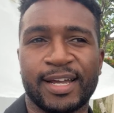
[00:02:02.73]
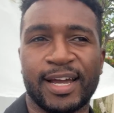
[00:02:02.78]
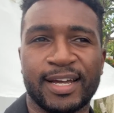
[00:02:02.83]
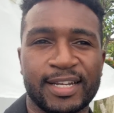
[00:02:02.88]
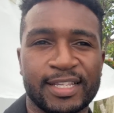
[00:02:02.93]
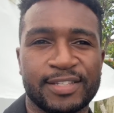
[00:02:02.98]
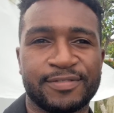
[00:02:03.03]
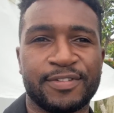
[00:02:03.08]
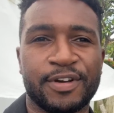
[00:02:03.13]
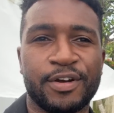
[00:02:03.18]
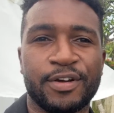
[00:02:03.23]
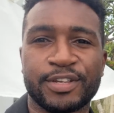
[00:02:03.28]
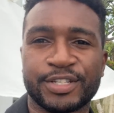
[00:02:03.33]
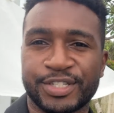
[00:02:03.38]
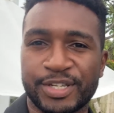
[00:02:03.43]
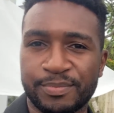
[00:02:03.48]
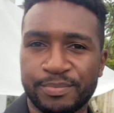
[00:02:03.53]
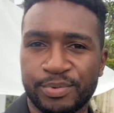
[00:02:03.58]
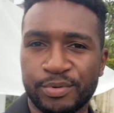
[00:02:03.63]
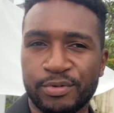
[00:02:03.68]
and it's very
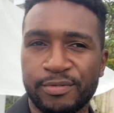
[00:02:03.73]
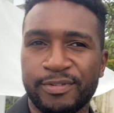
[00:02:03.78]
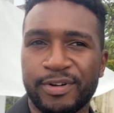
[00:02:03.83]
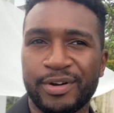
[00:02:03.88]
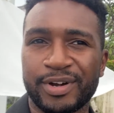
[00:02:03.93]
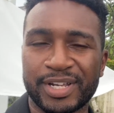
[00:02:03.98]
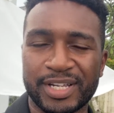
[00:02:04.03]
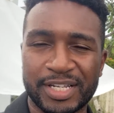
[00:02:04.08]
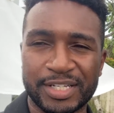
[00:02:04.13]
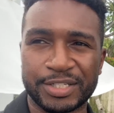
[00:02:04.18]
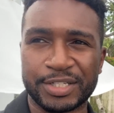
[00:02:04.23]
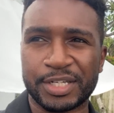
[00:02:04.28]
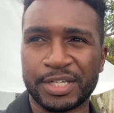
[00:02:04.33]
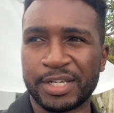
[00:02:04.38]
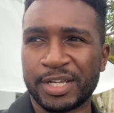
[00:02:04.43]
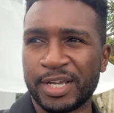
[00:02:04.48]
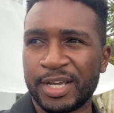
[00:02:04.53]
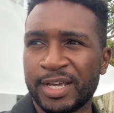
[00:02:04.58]
simple, very easy,